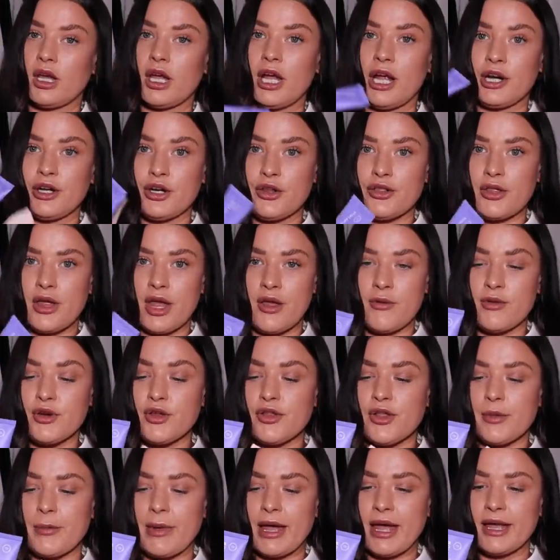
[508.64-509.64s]

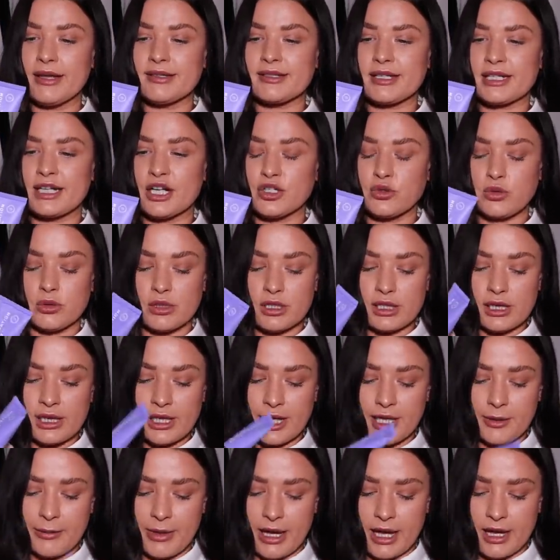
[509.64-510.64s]
another mask, an actual
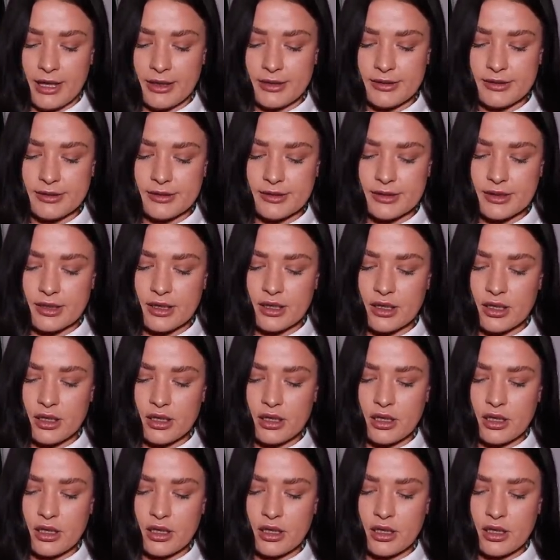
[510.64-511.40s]
clay mask,